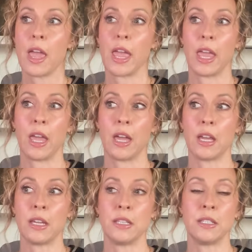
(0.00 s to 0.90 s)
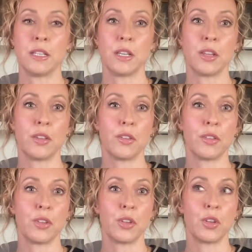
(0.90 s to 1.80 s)
And
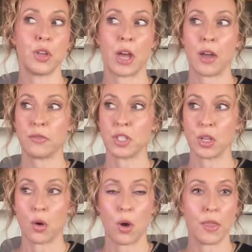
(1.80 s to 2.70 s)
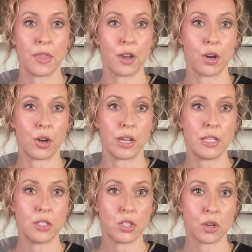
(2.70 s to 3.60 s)
you have to go on their
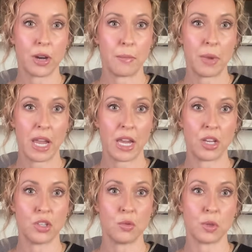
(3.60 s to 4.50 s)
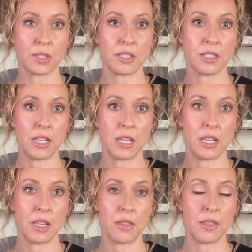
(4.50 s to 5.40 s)
Instagram page. You will
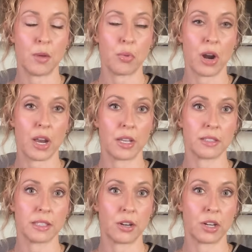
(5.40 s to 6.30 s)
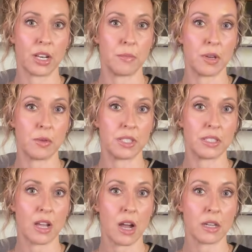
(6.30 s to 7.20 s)
see the products that are going to be
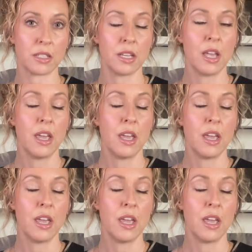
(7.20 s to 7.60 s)
restocked.